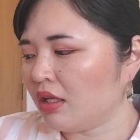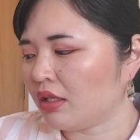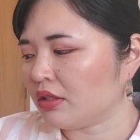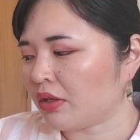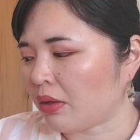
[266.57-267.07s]

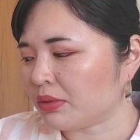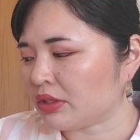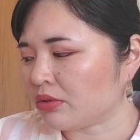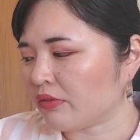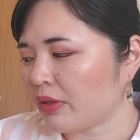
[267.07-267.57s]
you know, I wasn't
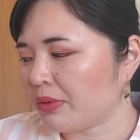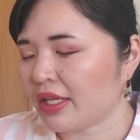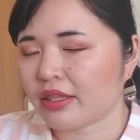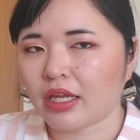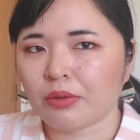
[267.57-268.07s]
sure if I would
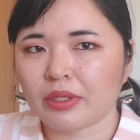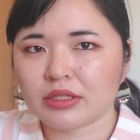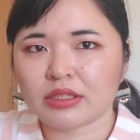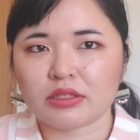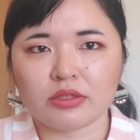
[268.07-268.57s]
get that anyway,
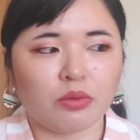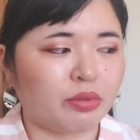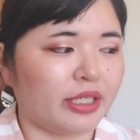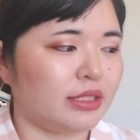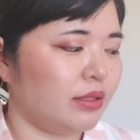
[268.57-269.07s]
since they're so
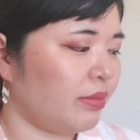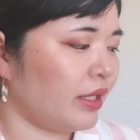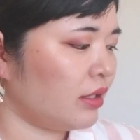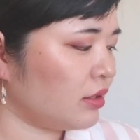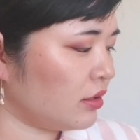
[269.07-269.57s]
pricey,
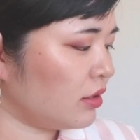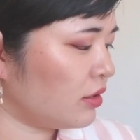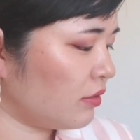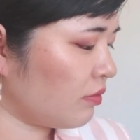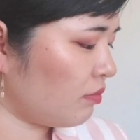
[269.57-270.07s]
but
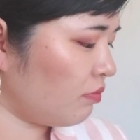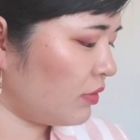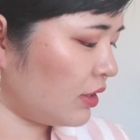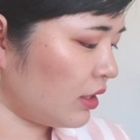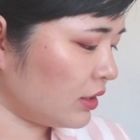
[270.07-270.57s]

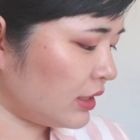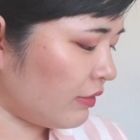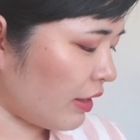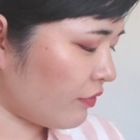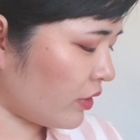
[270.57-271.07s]
I'll
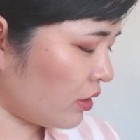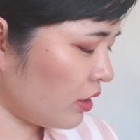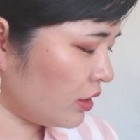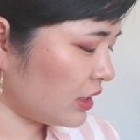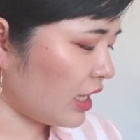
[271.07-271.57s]
save that for
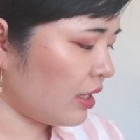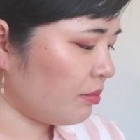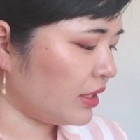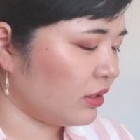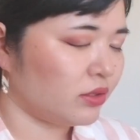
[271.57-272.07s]
another time.
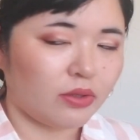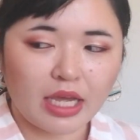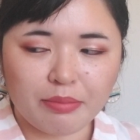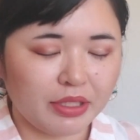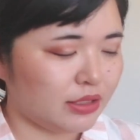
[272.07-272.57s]
But I was so
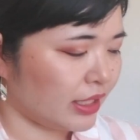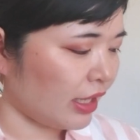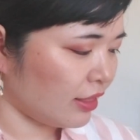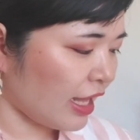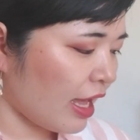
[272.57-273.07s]
happy to
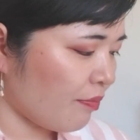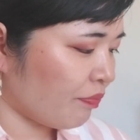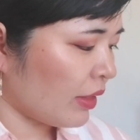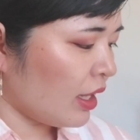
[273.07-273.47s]
get that.